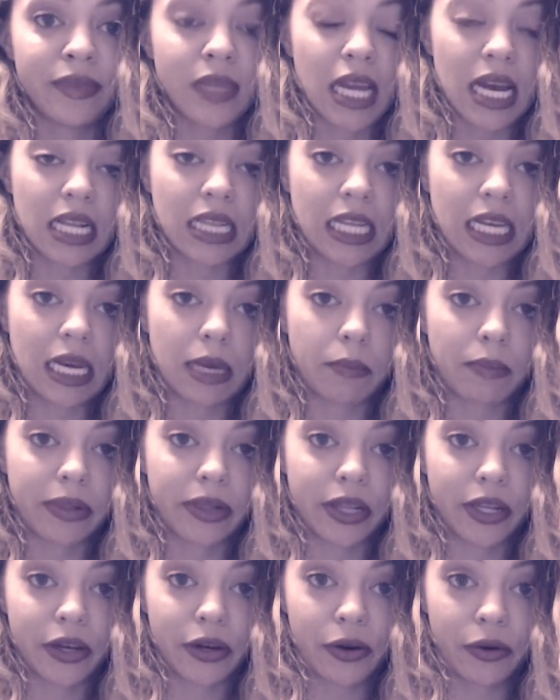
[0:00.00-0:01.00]
I'll link it
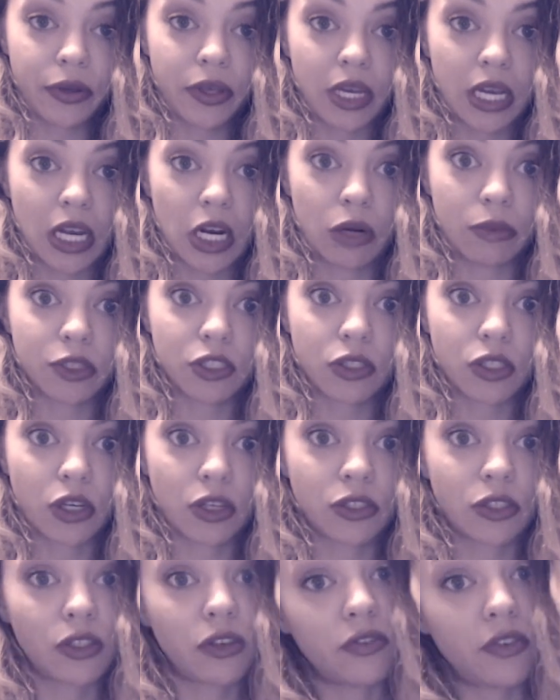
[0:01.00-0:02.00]
below. You can
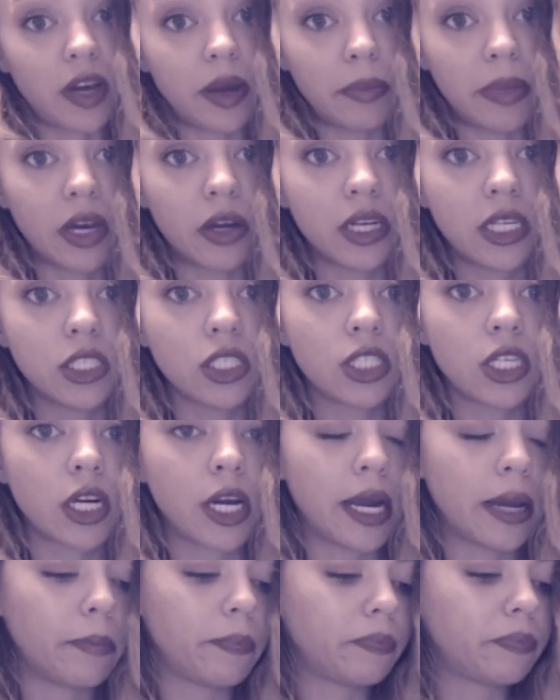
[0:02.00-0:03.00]
also find me on
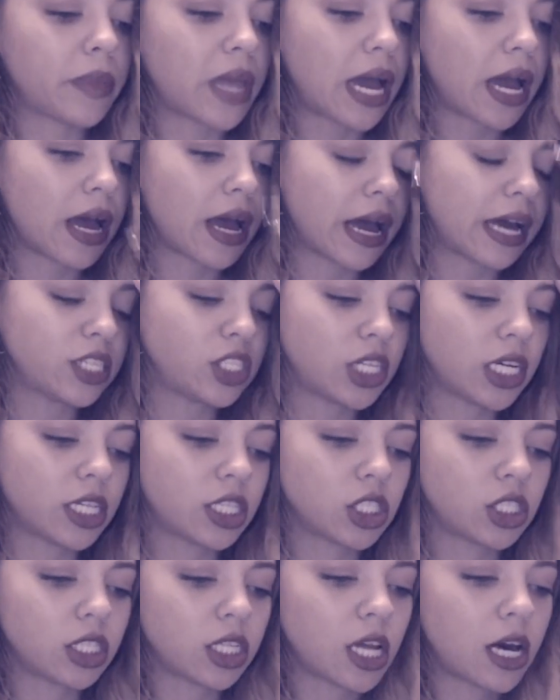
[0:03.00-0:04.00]
Instagram at
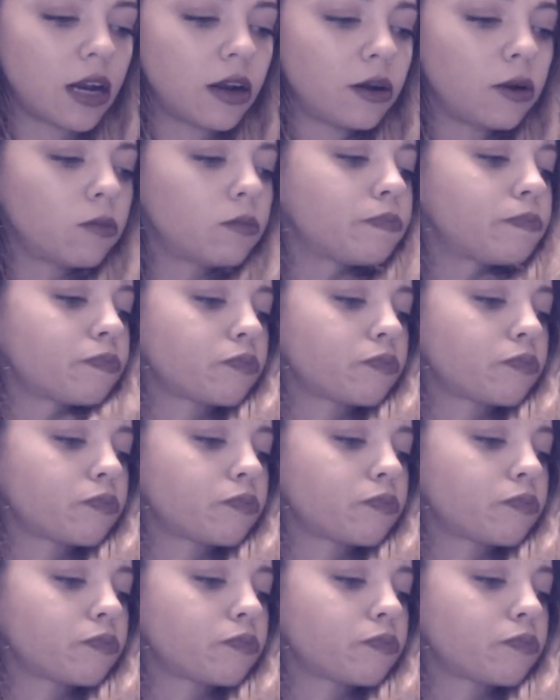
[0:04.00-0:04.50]
jaylengelato